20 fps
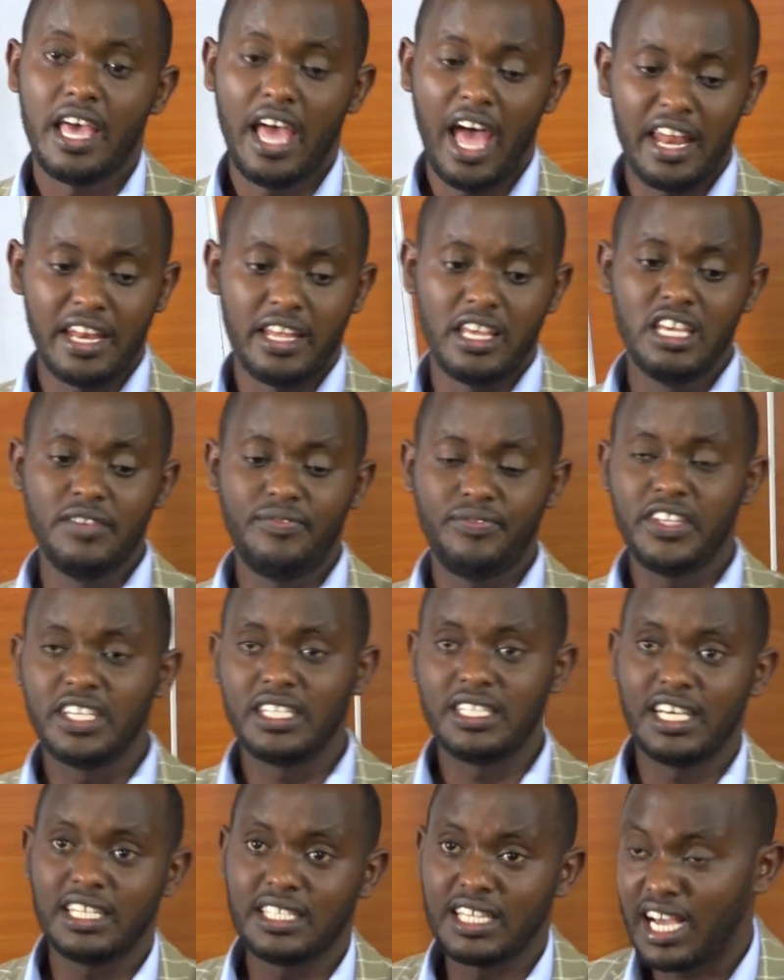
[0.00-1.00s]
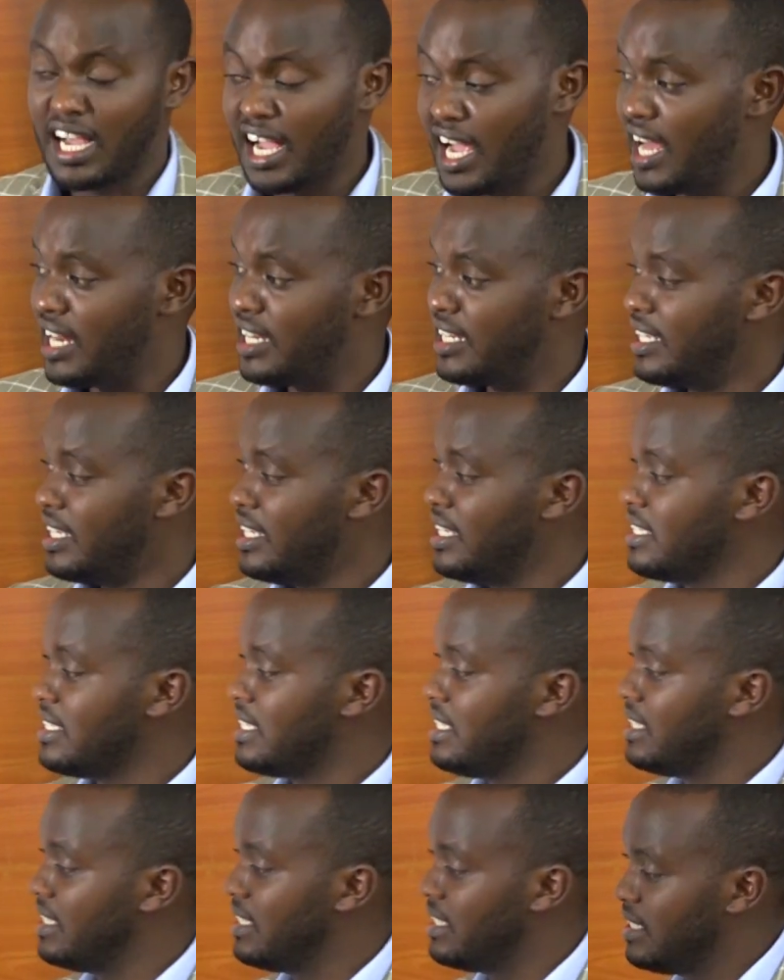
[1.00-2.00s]
And if the data can
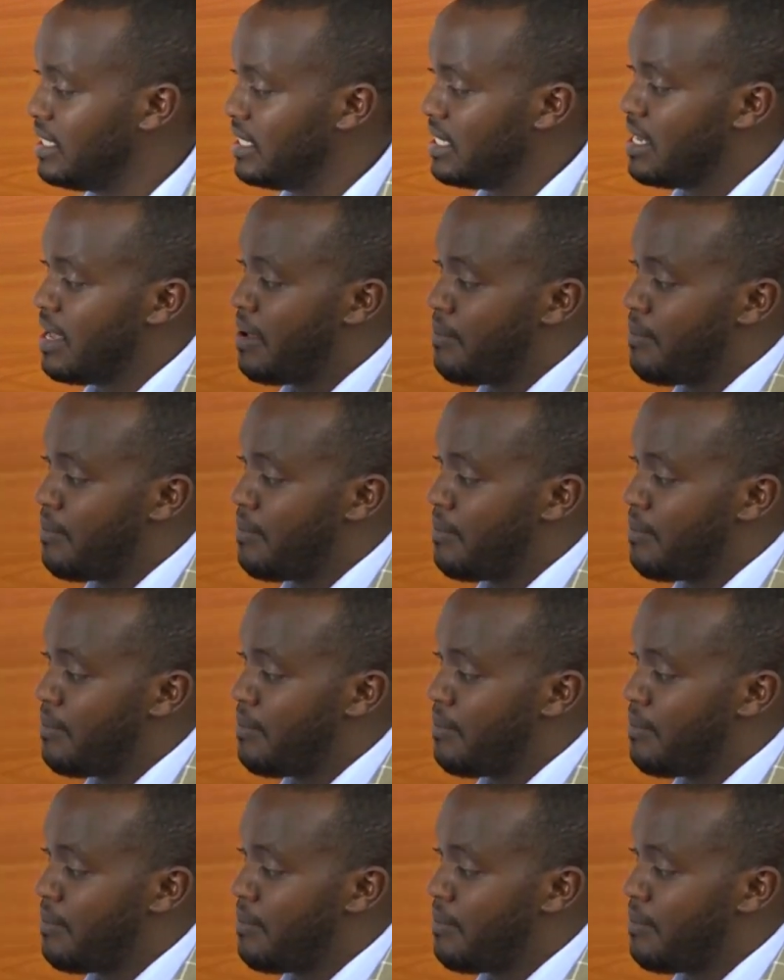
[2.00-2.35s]
easily